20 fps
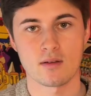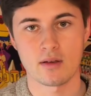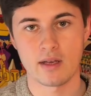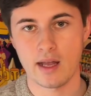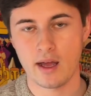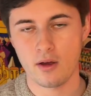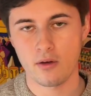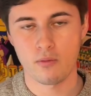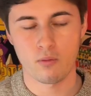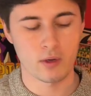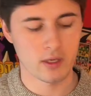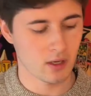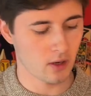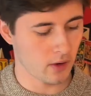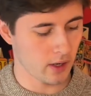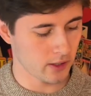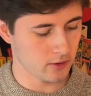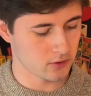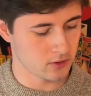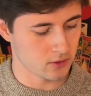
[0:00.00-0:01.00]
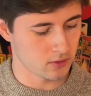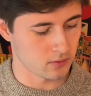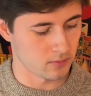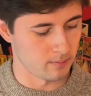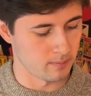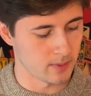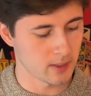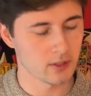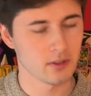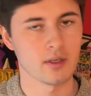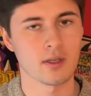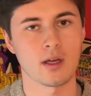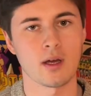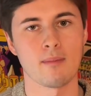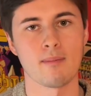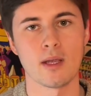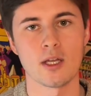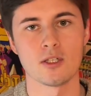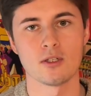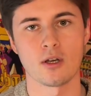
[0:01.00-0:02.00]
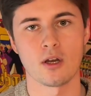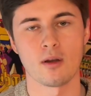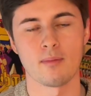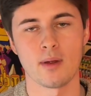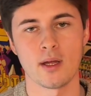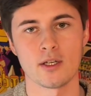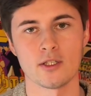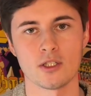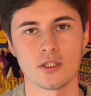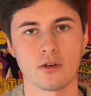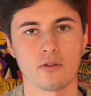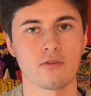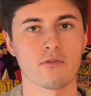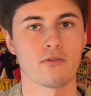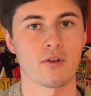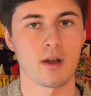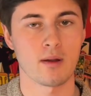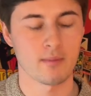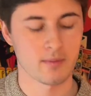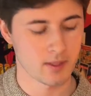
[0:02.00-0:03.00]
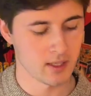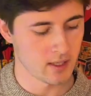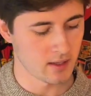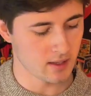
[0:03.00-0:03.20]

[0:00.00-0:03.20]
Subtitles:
now we know how to build a major arpeggio from